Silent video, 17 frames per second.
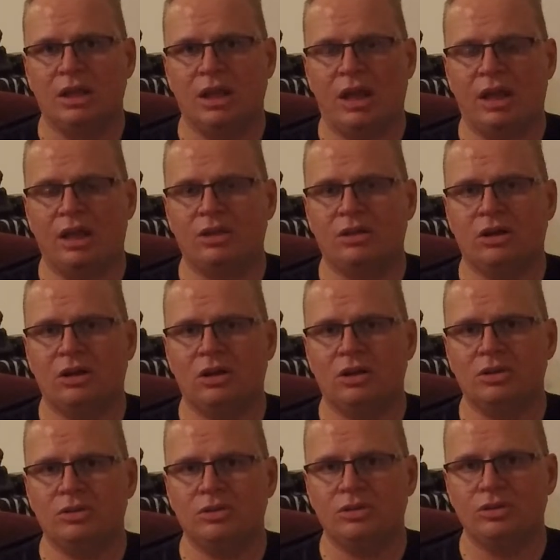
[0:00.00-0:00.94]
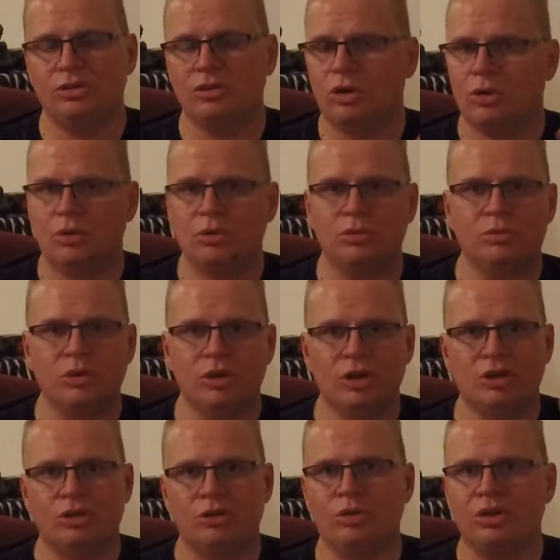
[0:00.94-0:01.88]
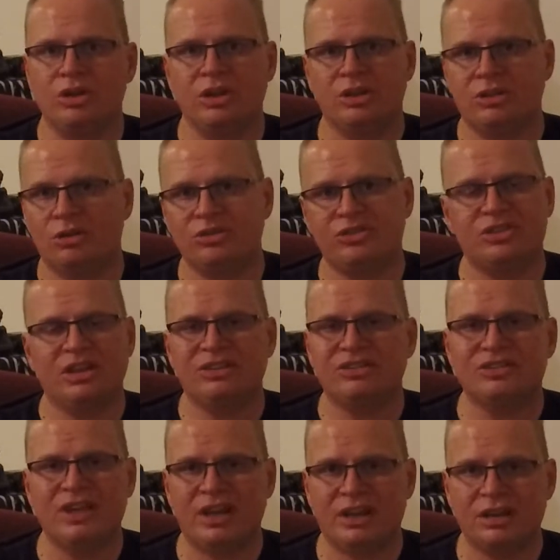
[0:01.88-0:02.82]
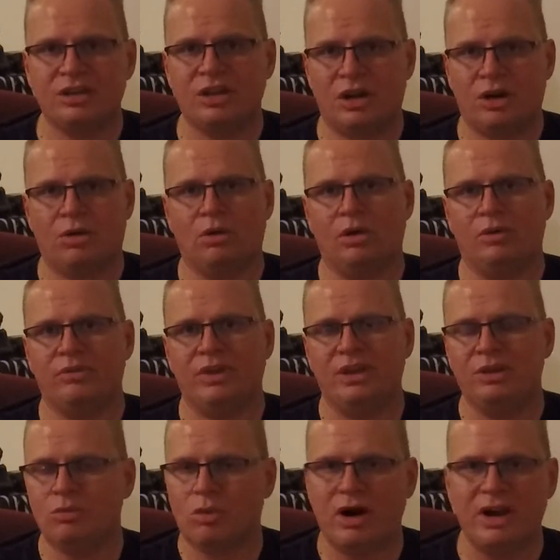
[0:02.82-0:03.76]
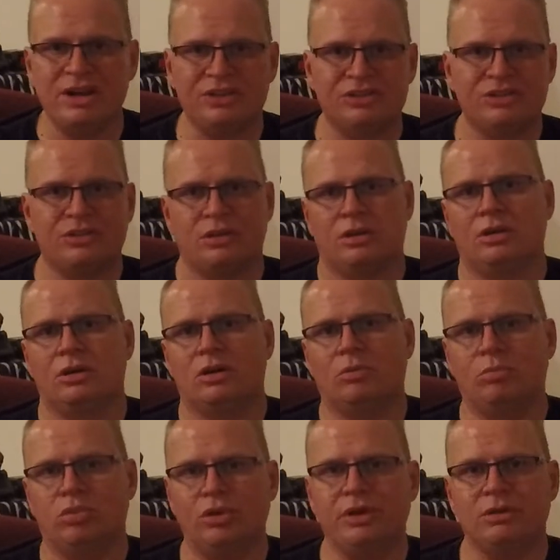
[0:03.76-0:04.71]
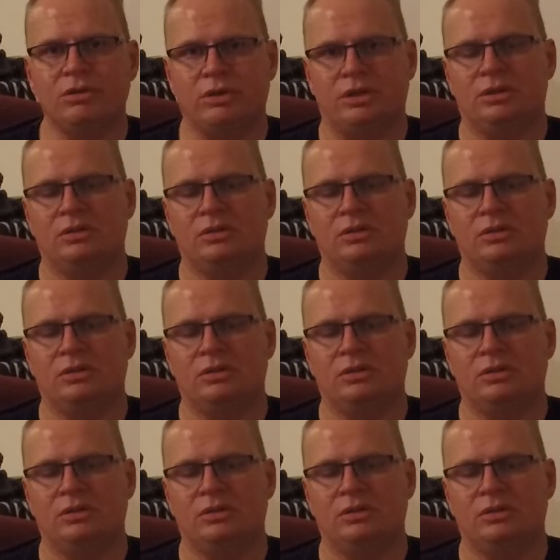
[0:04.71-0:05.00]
and you know, you can get those sins taken care of, erased completely.